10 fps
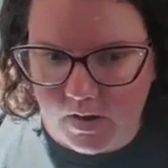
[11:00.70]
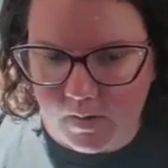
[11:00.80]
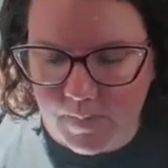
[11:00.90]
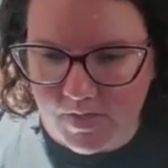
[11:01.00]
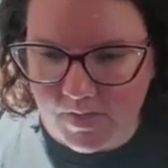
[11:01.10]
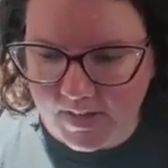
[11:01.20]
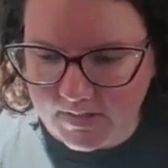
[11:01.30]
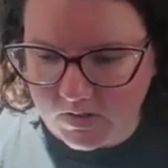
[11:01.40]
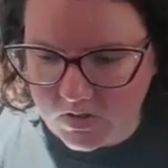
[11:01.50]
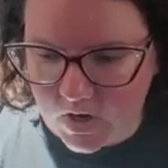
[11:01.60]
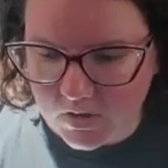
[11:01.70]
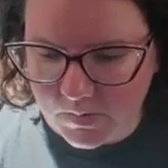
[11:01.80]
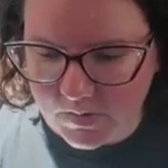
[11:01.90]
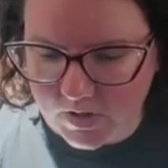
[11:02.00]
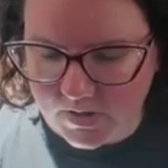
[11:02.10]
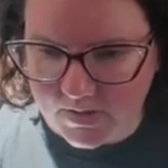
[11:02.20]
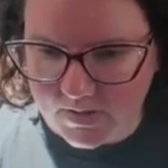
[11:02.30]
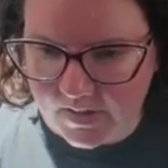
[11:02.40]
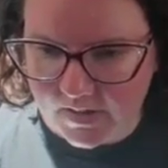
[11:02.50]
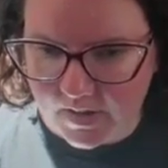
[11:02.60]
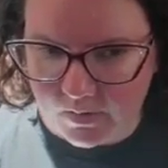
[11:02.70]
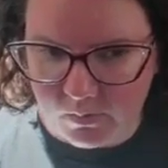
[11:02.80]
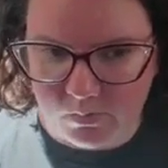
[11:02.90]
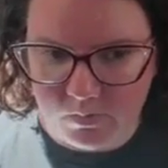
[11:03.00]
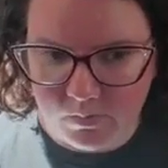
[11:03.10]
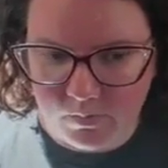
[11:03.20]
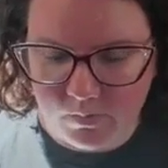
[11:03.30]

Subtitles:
I think it starts with just saying I'm